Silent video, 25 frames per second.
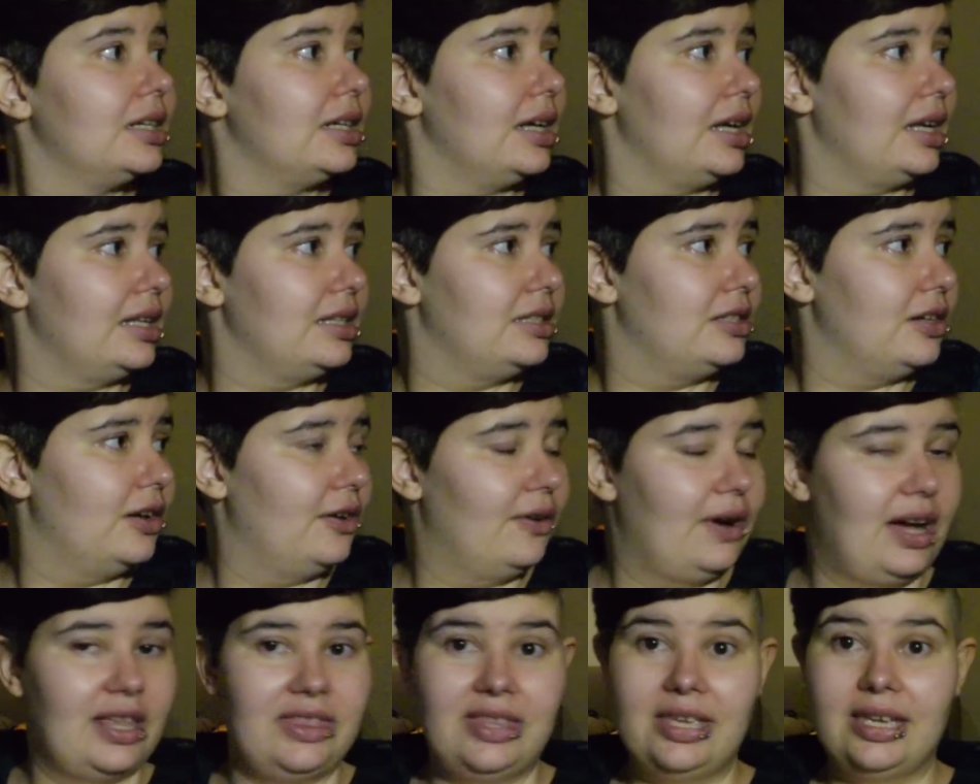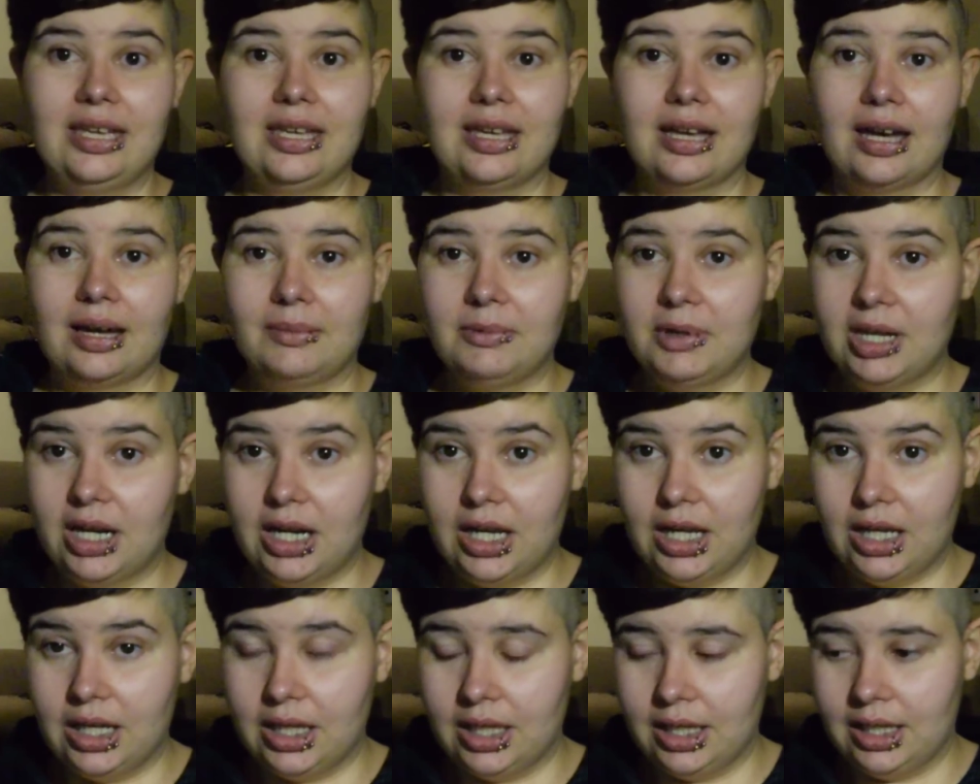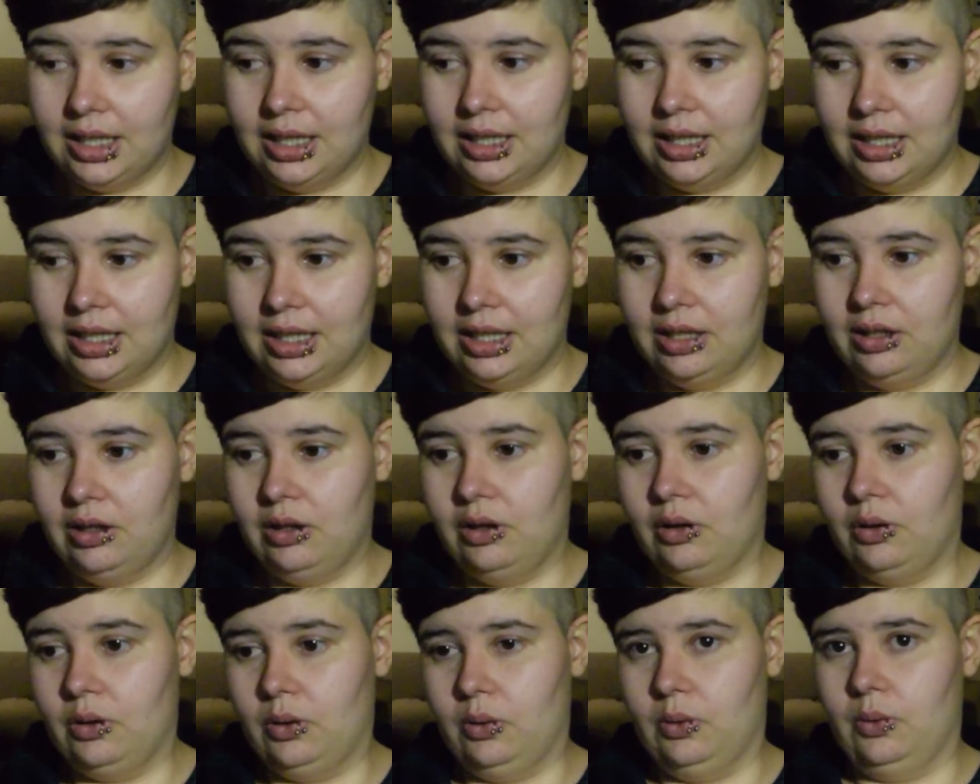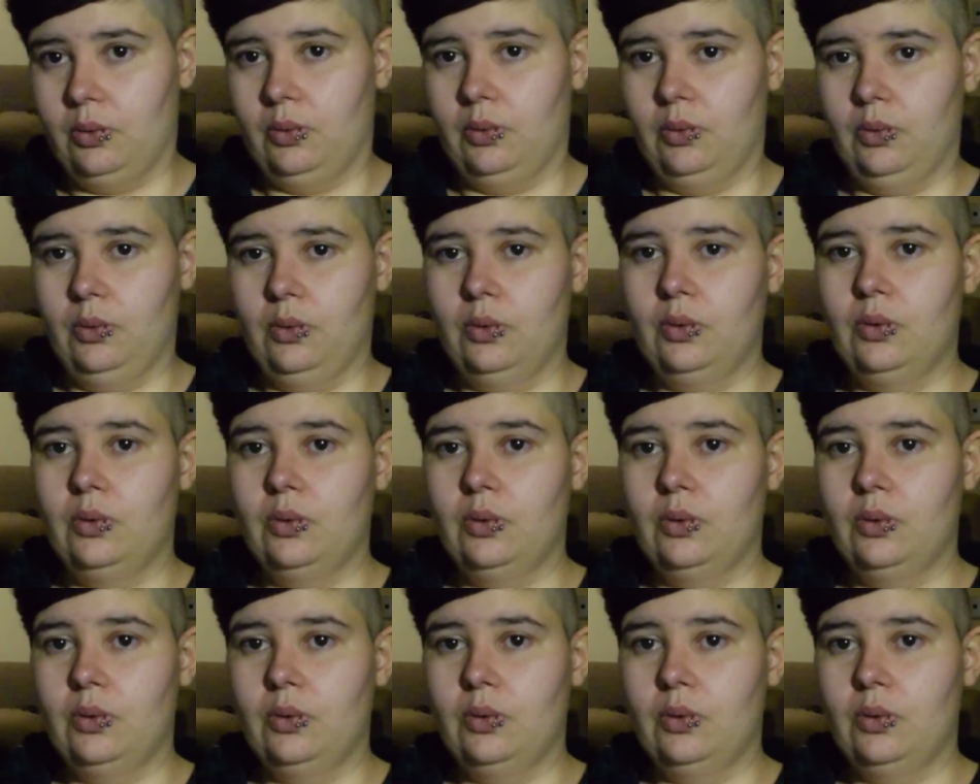and so I think I'm going to go,